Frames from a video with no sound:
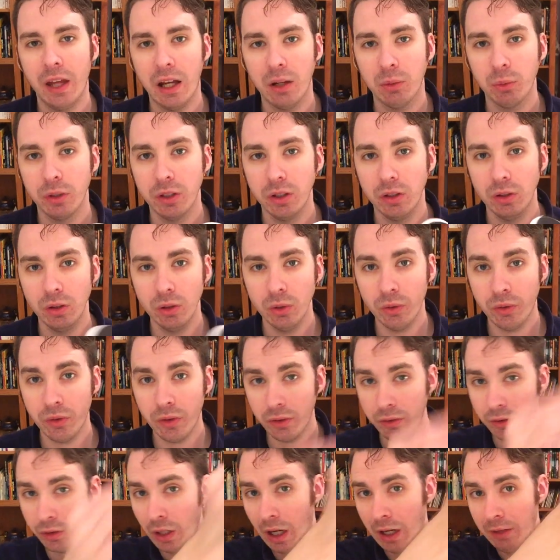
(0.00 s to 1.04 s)
that when you use
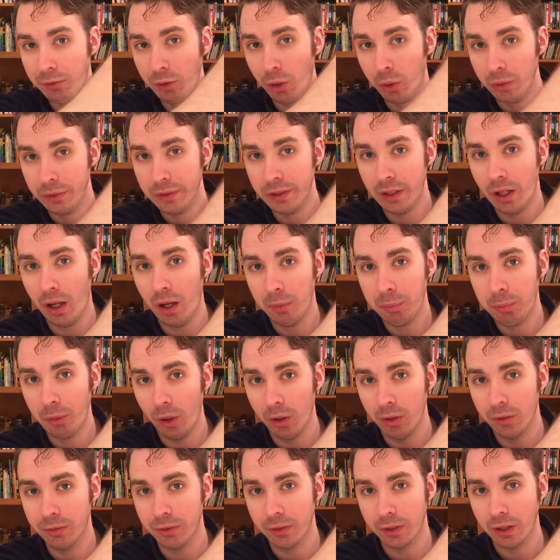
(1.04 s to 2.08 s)
this, you have to hold it up
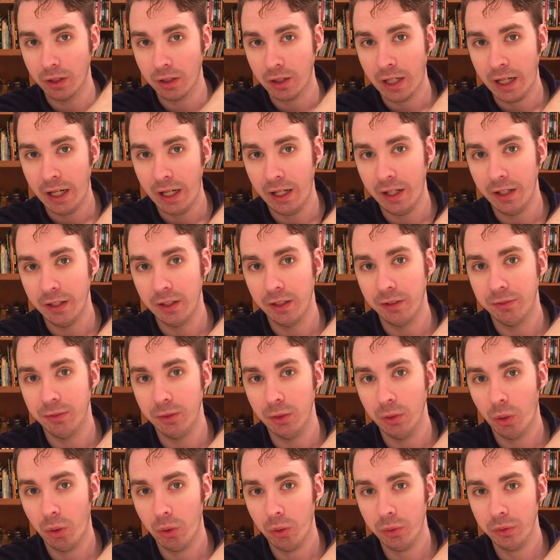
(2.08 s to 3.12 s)
over your head. If
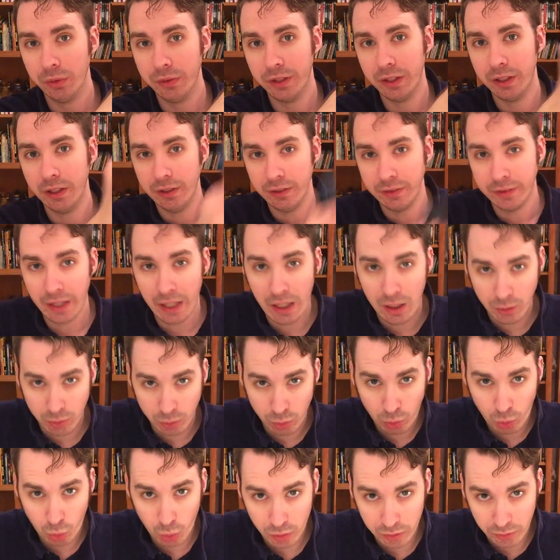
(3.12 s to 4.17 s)
you hold it
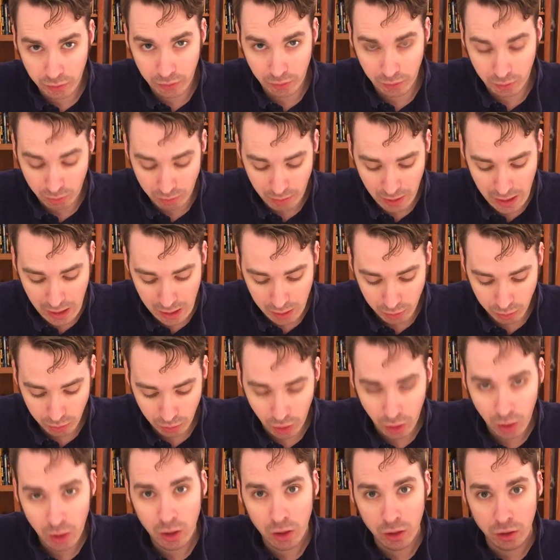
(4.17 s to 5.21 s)
down towards the
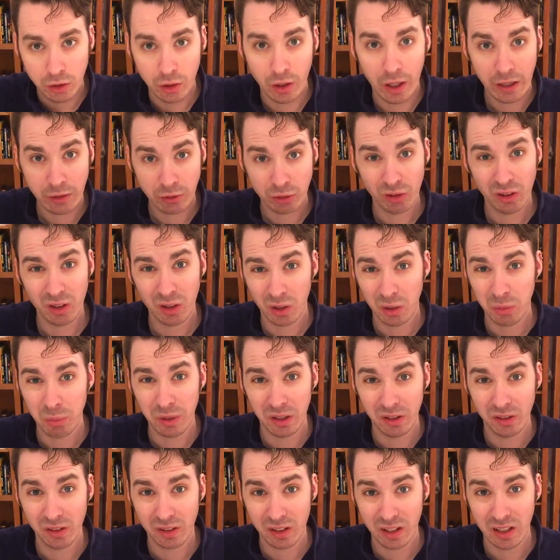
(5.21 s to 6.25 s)
ground, you're actually gonna
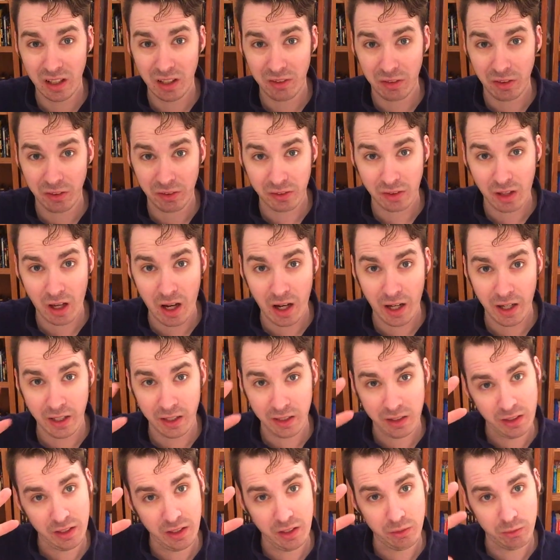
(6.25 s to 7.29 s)
be looking at the
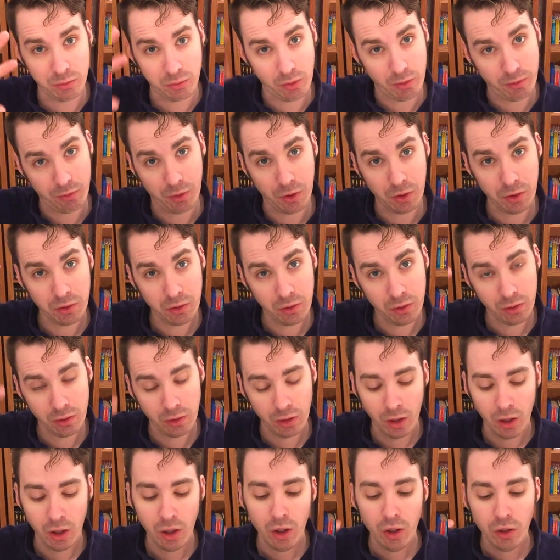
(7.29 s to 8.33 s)
sky in reverse.
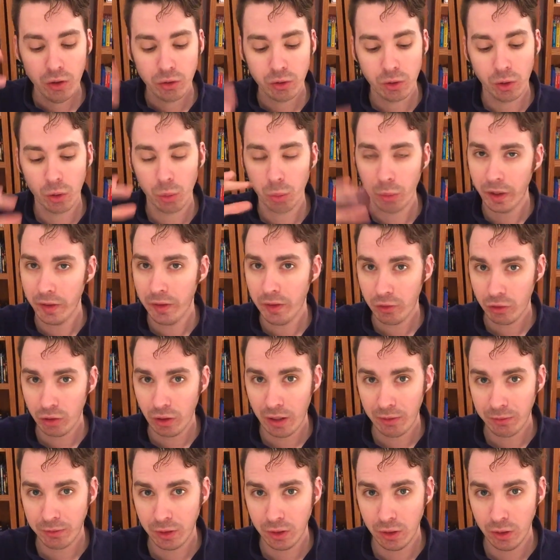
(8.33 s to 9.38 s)
So the way that you
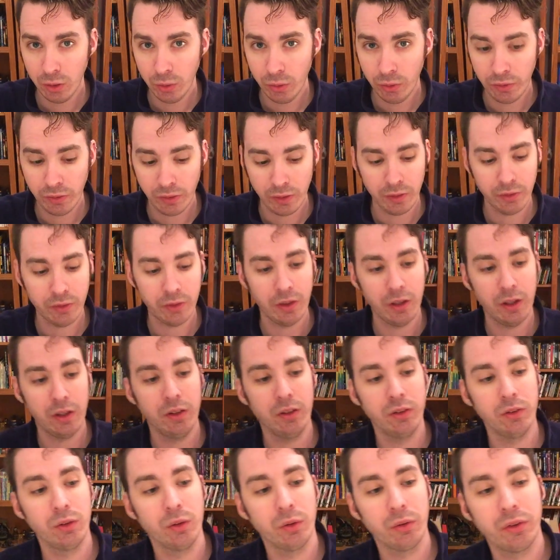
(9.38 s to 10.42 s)
have to use this
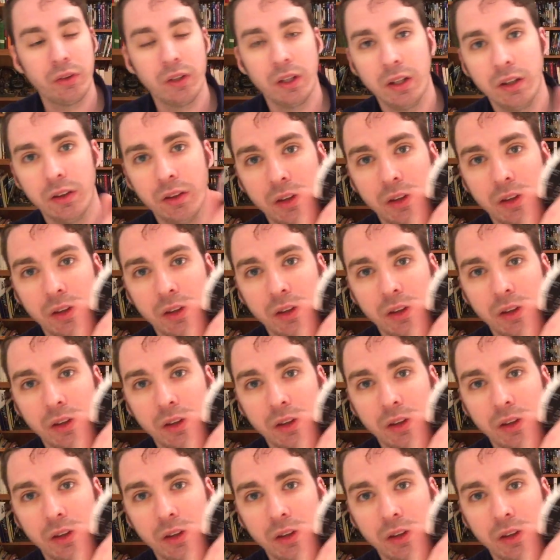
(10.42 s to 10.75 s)
is you'll see